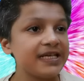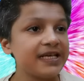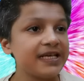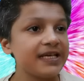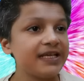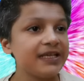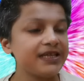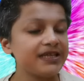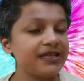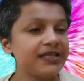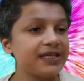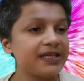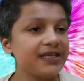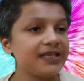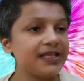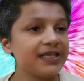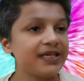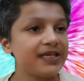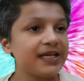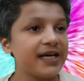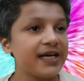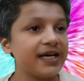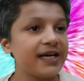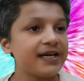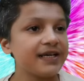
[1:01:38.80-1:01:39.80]

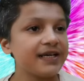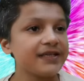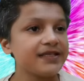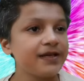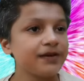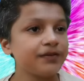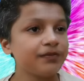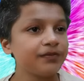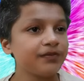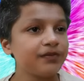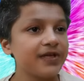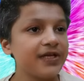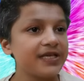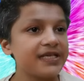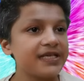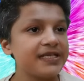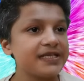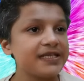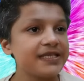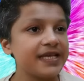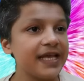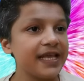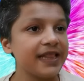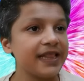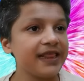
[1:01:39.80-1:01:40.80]
there are some
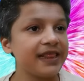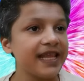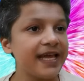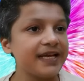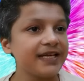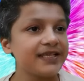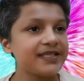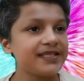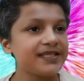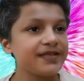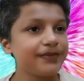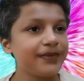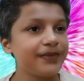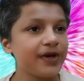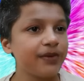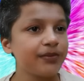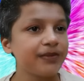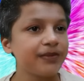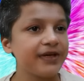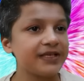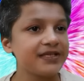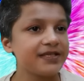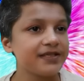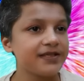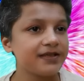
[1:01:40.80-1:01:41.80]
select
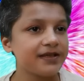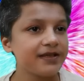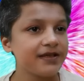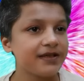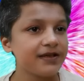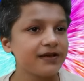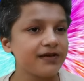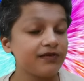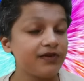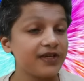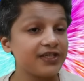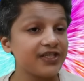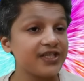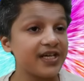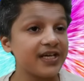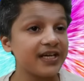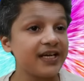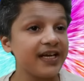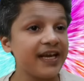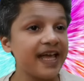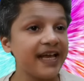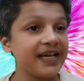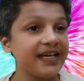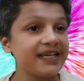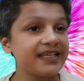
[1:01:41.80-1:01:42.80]
moments which are
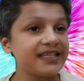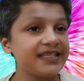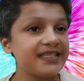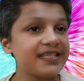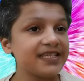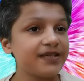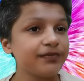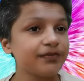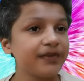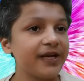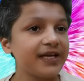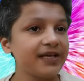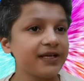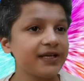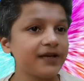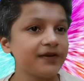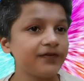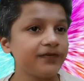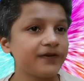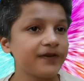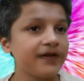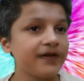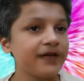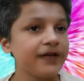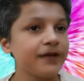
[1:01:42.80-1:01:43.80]
legitimately
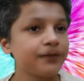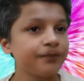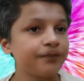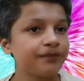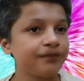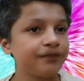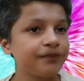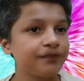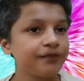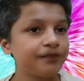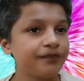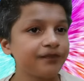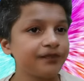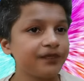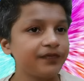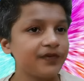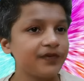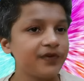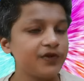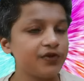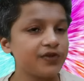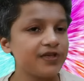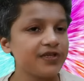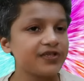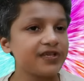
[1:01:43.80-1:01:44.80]
funny. So
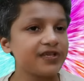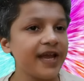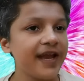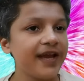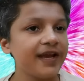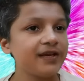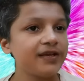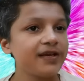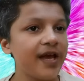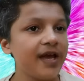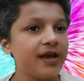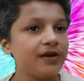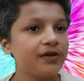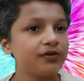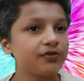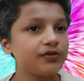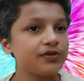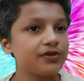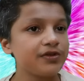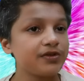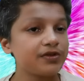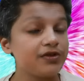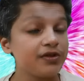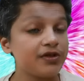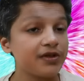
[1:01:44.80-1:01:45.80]
the stand
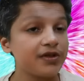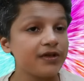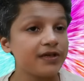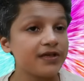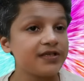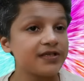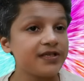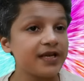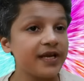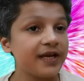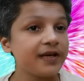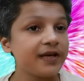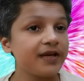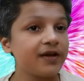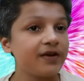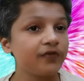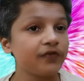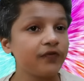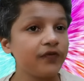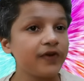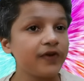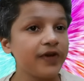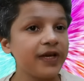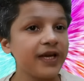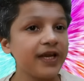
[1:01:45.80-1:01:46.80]
out stand out
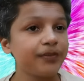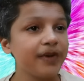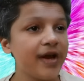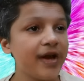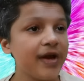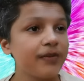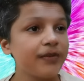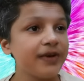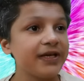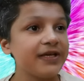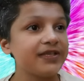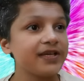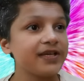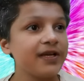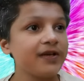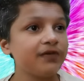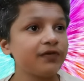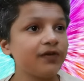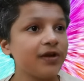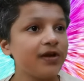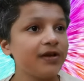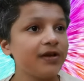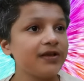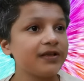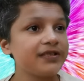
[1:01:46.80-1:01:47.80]
funny moment
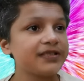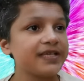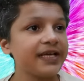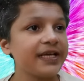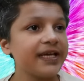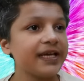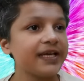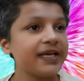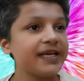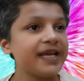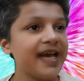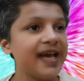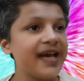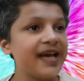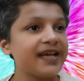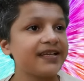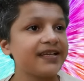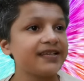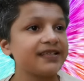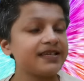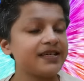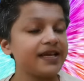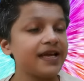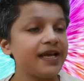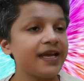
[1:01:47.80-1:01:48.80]
involves a kid at,
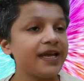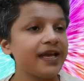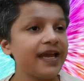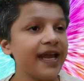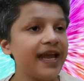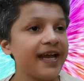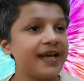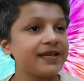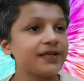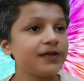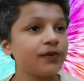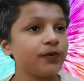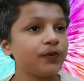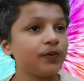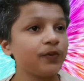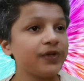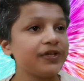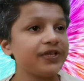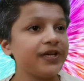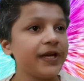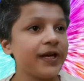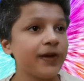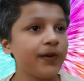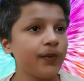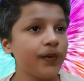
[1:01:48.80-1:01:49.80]
at a
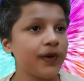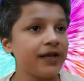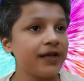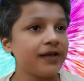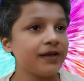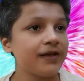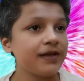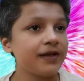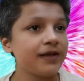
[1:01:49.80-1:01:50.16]
wishing well.